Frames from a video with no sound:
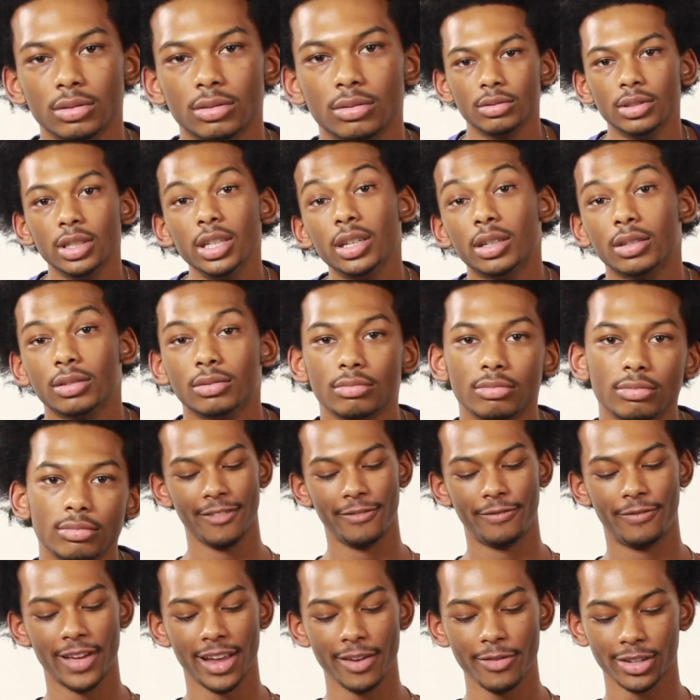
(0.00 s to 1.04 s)
yeah.
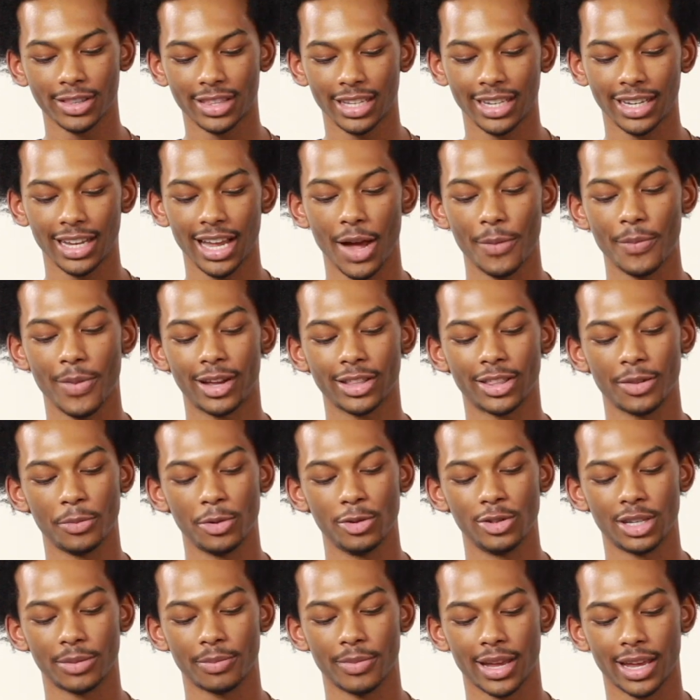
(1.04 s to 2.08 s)
Favorite thing about the
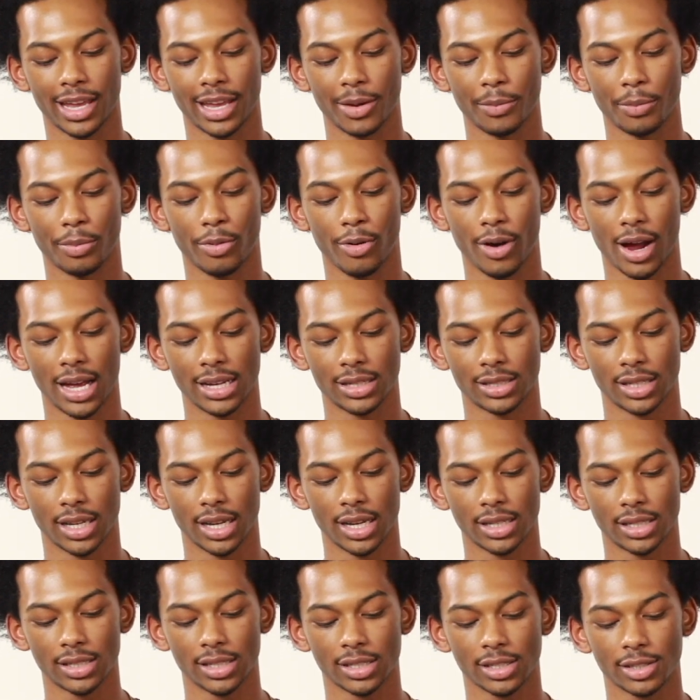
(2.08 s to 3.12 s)
music making
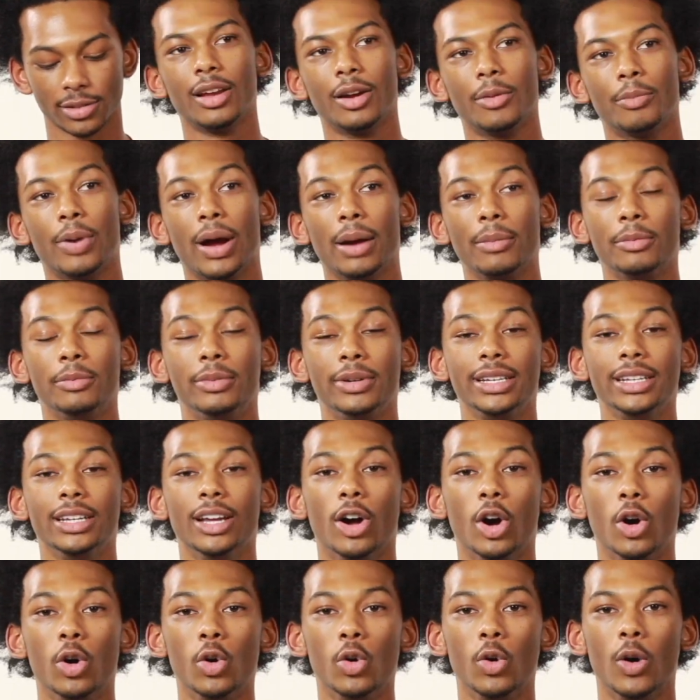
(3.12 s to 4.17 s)
process? Probably,
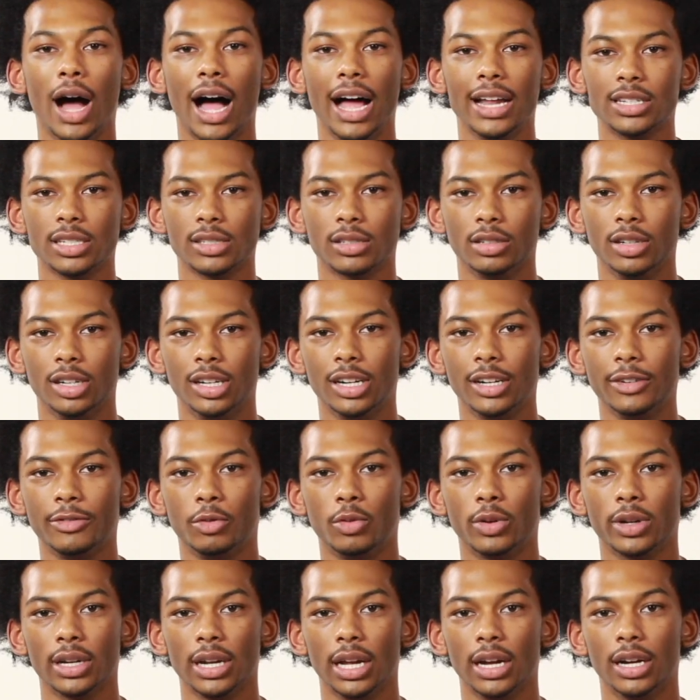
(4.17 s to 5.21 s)
I just love
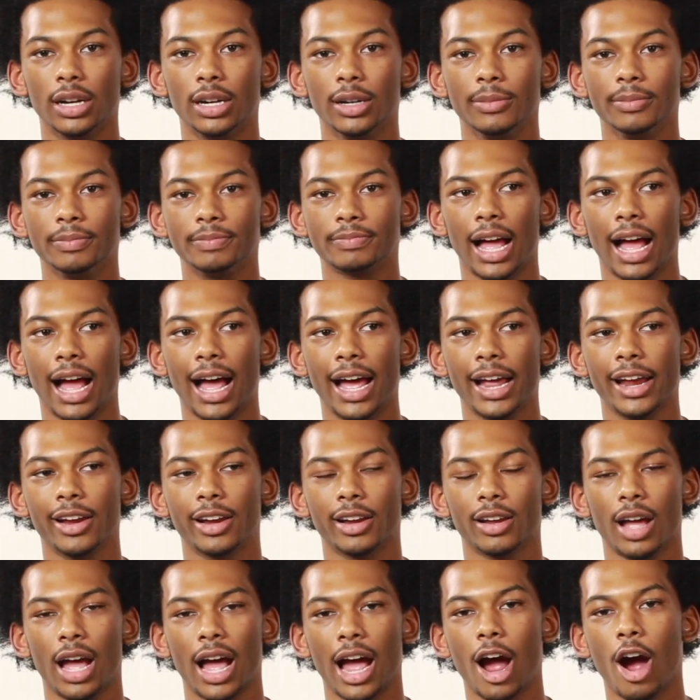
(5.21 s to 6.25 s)
when I
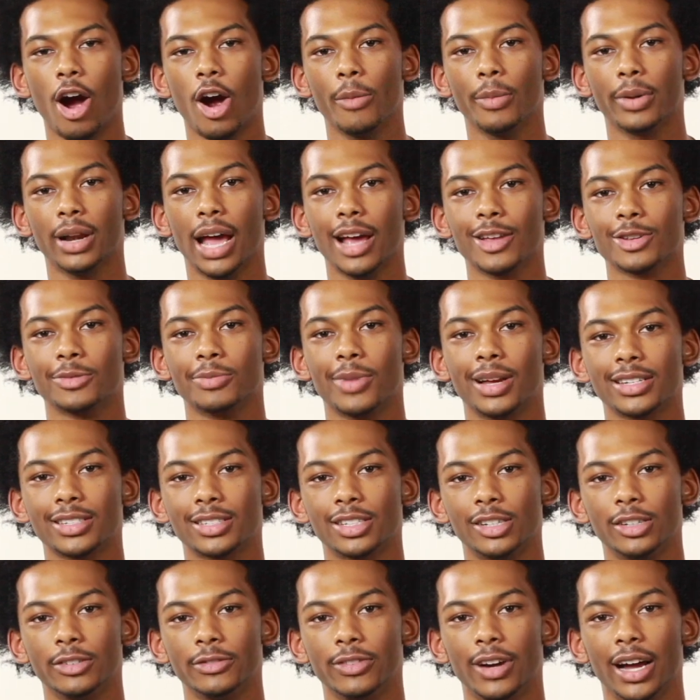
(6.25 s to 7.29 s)
harmonize with
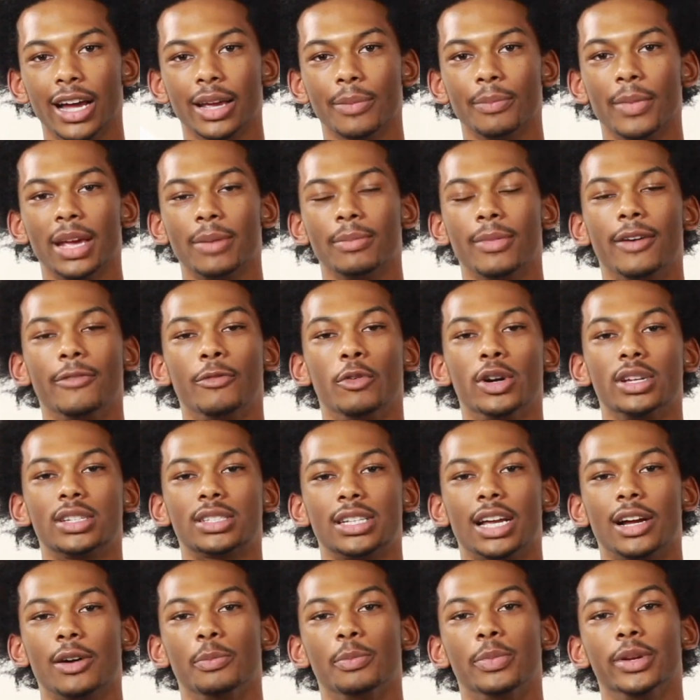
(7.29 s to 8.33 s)
myself, like make my voice
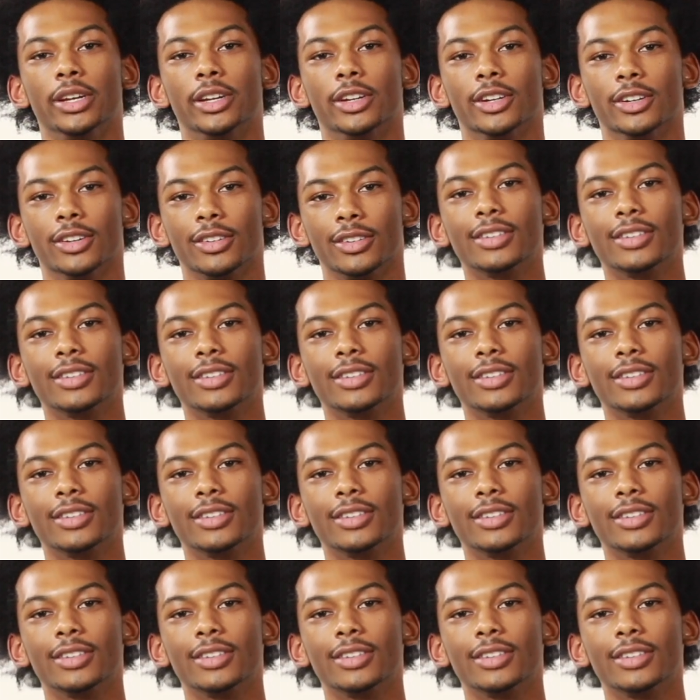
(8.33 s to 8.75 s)
sound bigger.